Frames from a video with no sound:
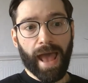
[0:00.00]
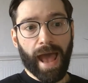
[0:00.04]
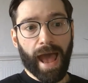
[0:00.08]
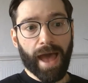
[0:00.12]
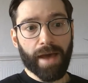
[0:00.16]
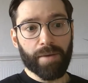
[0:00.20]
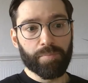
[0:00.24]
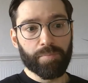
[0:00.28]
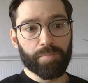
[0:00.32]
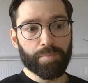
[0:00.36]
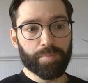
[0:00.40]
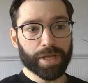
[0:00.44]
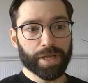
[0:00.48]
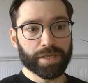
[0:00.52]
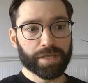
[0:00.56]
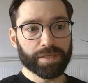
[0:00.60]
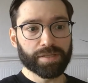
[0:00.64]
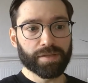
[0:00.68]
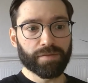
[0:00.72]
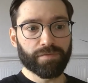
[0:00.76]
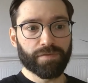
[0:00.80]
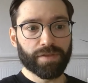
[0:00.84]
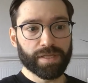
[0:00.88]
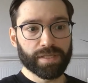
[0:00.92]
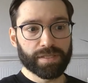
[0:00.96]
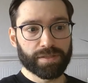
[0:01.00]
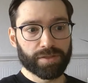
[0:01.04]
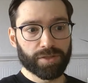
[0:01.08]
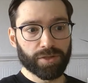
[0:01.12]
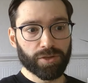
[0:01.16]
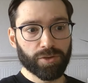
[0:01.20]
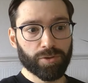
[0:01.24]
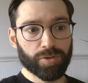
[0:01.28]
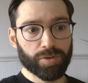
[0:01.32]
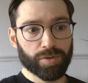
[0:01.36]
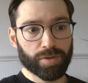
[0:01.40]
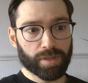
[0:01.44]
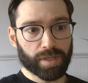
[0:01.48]
Um, because of these
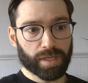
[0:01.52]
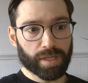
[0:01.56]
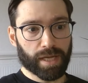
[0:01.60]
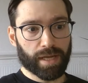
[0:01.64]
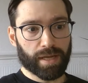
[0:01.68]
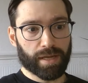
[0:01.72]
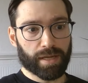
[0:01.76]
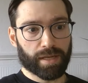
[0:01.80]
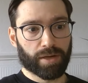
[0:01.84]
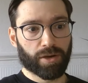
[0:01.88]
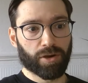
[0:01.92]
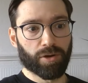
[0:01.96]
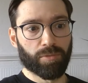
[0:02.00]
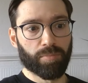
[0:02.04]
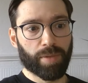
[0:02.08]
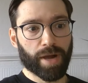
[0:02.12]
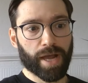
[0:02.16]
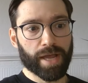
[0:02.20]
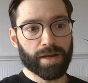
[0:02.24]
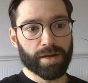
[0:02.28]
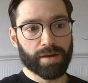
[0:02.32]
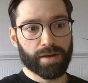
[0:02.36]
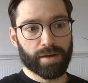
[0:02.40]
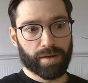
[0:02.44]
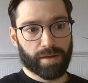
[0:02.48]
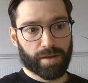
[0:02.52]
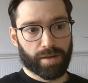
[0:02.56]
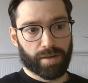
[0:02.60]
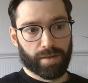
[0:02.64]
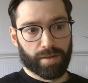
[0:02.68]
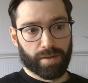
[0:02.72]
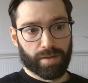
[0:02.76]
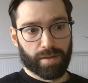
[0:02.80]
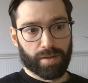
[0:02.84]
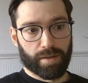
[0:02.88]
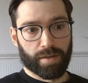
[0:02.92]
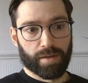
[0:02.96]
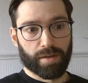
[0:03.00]
two uh, combined
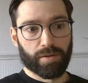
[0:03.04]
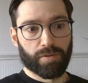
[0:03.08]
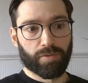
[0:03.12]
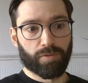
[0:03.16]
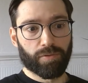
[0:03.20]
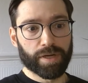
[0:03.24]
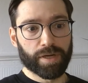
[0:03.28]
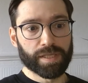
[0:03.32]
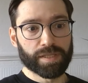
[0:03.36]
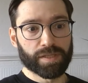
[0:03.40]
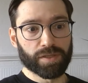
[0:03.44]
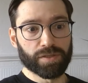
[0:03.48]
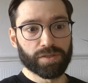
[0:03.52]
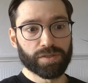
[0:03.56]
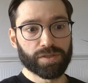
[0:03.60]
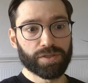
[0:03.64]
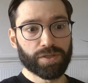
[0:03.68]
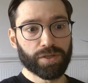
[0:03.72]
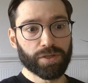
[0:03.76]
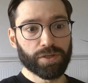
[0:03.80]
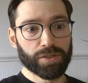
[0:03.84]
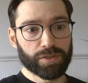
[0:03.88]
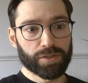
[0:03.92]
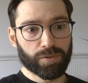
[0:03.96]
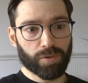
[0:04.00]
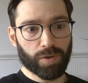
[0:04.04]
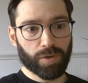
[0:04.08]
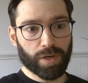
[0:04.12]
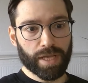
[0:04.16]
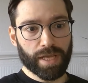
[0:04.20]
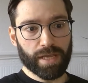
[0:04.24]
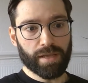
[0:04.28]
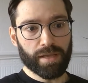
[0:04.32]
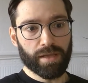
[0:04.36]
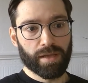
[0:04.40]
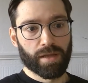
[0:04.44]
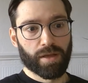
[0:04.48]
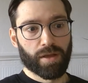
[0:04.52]
reasons,
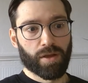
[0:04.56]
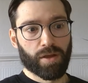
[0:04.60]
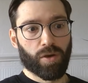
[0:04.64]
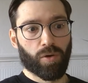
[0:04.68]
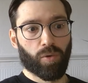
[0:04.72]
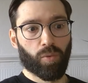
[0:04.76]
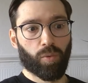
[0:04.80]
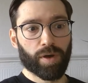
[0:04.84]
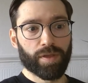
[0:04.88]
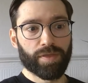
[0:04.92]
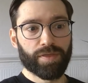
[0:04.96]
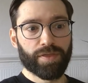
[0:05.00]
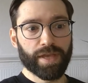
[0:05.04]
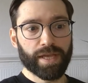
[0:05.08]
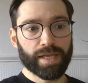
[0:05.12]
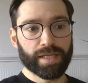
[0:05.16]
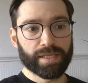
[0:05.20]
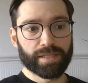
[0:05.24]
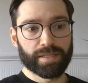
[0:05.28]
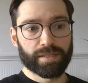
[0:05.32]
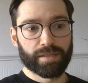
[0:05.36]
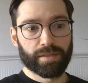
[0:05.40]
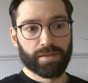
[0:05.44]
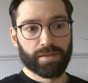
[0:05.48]
usually what these